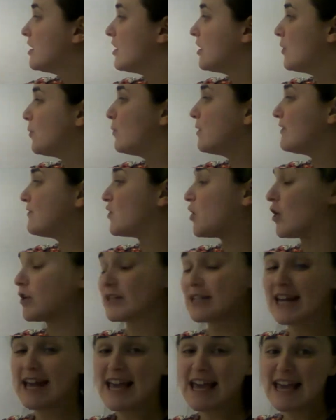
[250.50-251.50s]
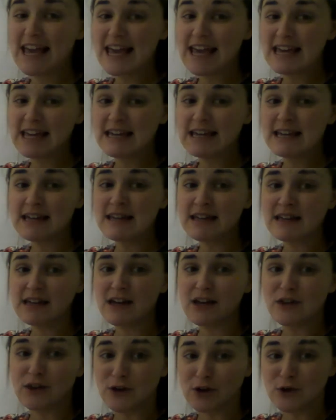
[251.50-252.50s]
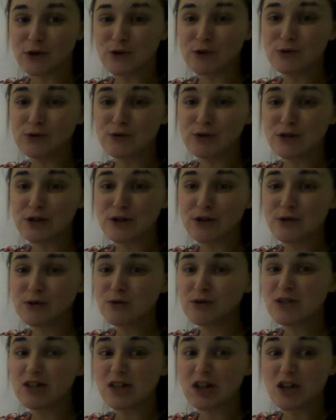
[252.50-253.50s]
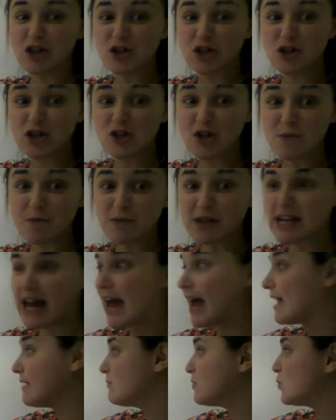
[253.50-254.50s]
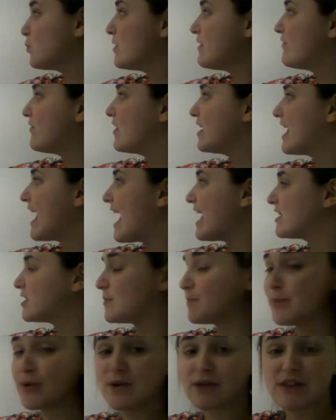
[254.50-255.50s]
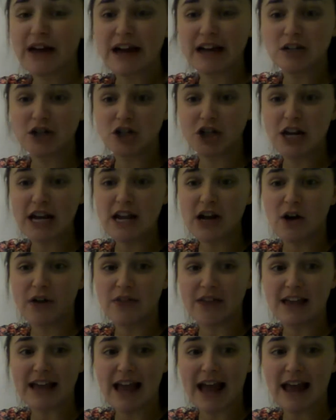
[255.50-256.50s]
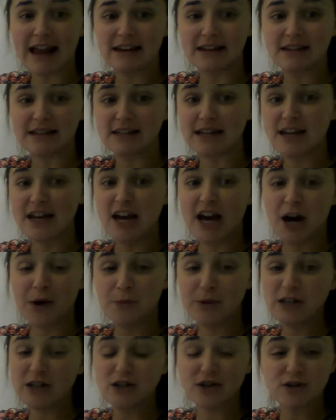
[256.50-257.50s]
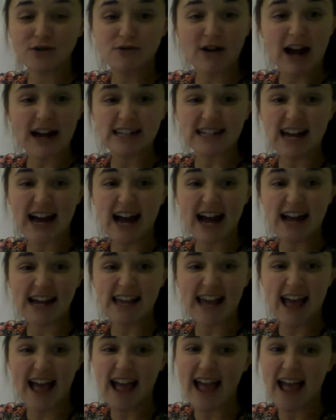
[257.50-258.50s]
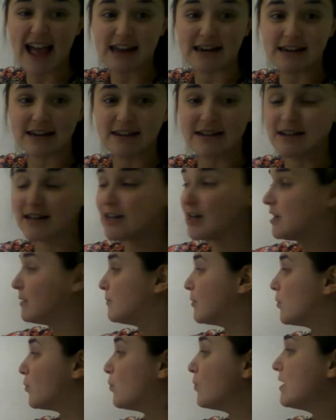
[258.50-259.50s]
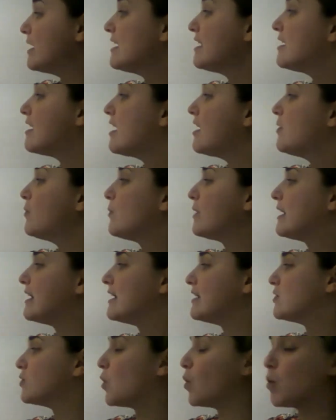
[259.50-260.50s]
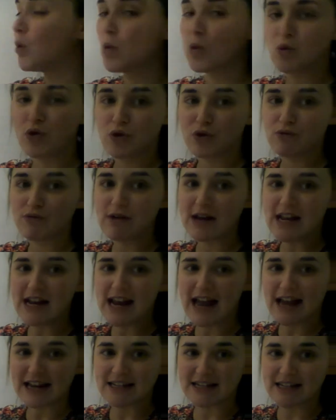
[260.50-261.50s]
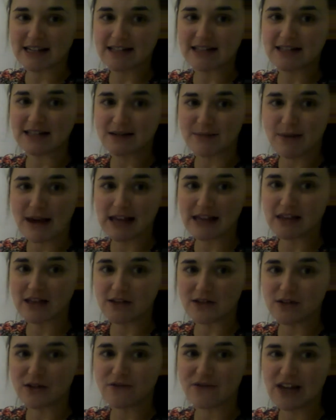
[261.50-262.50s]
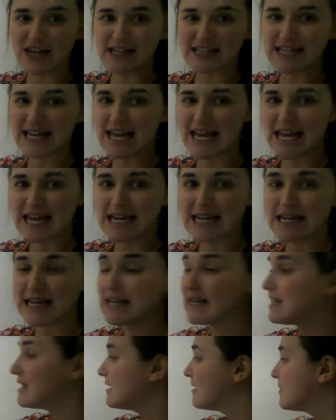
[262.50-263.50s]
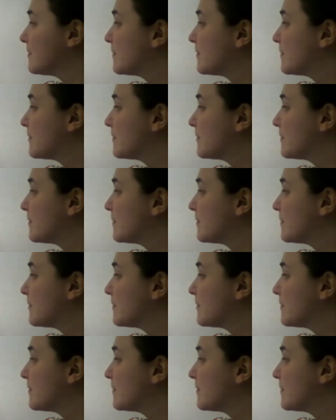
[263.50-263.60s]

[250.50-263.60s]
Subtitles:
We've got ing, the cool dudes. Sometimes we forget to put that G on the end and we just write in, but we know we need all three letters to make the suffix ing.